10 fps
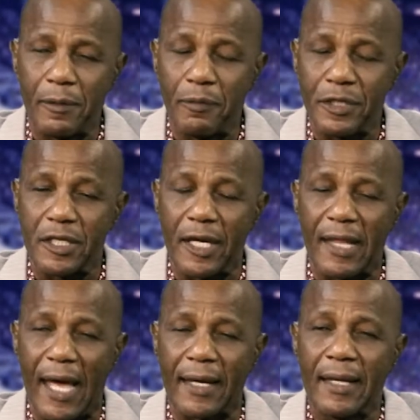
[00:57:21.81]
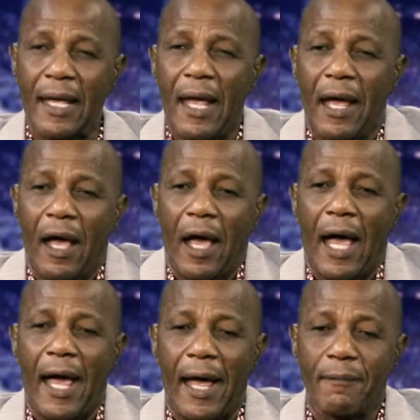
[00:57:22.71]
Appreciate that.
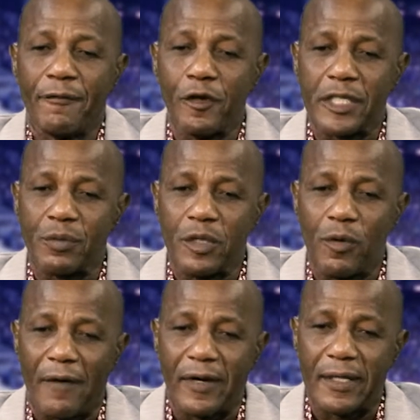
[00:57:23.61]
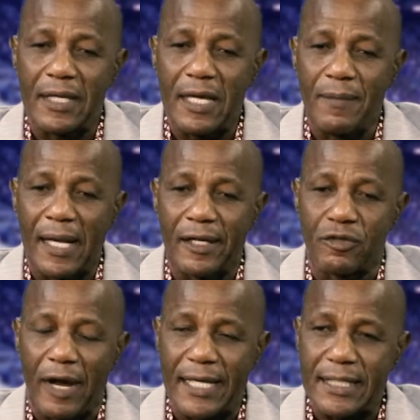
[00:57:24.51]
Viewers, we do have an email
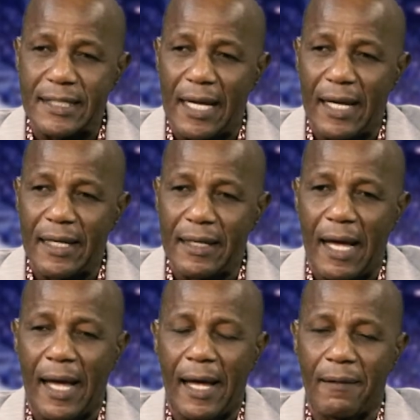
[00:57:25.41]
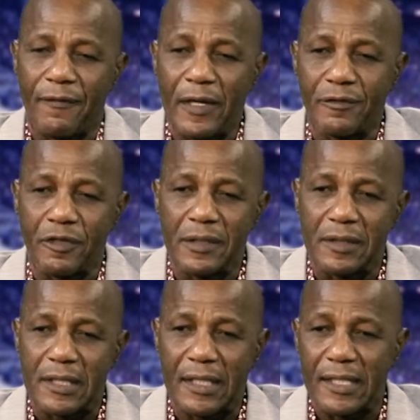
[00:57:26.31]
address,
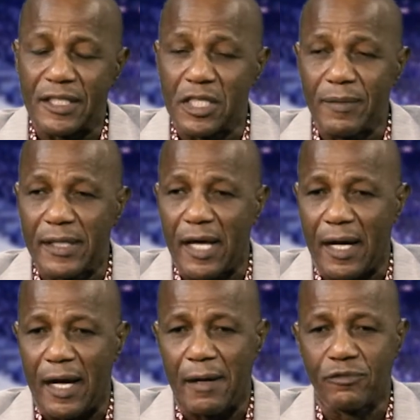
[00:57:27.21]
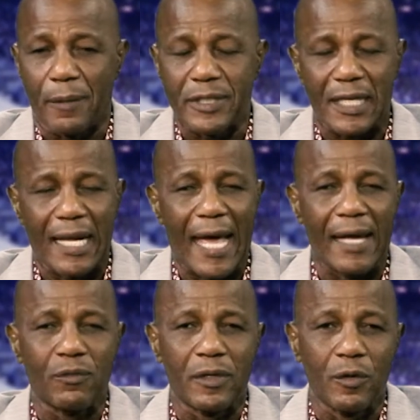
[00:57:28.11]
fieldofdreamstt@gmail.com. Drop us a
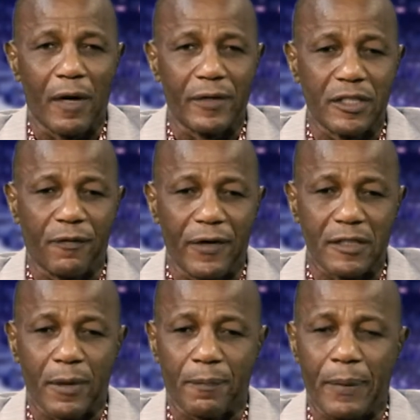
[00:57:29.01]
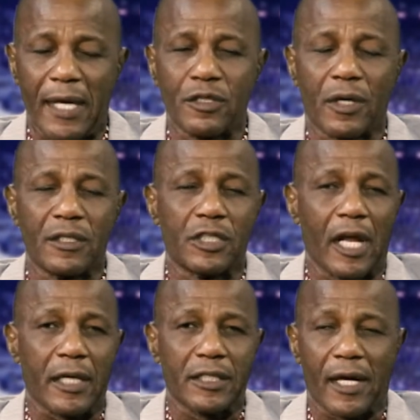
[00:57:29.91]
line. We do have a Facebook page. You can
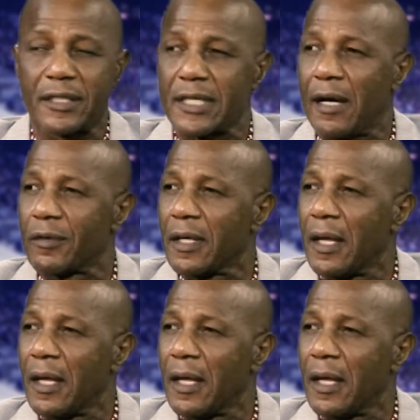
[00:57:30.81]
check us out.